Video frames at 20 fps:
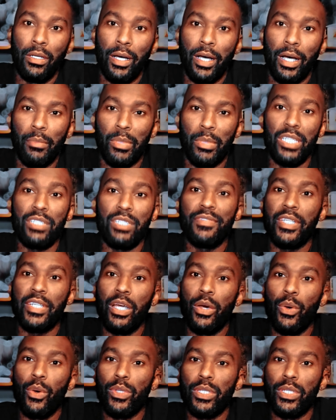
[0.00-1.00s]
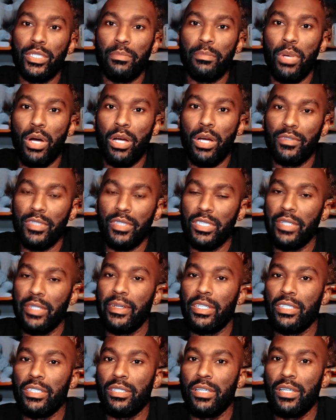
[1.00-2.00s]
But this video was part of a
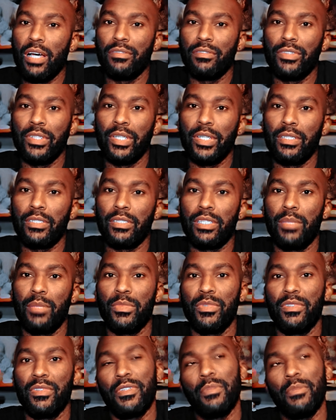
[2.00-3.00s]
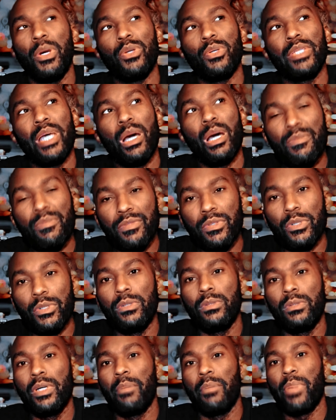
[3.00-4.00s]
series covering some of the most
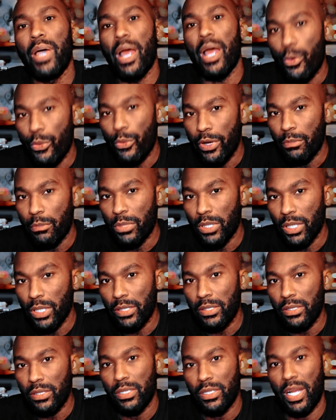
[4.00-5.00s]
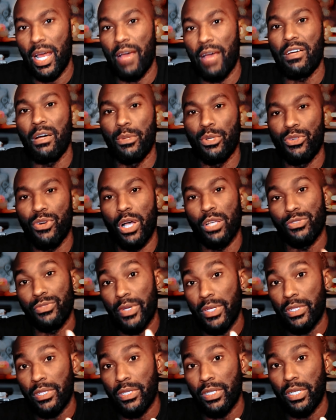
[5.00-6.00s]
helpful, empowering books that I've come across
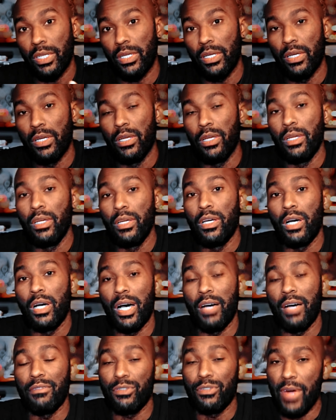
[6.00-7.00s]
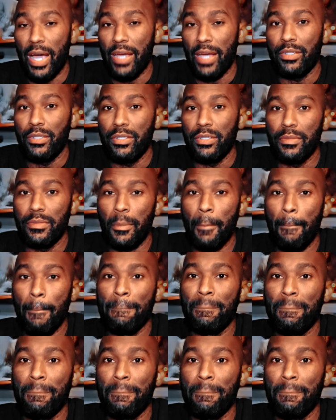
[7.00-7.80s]
recently for writers.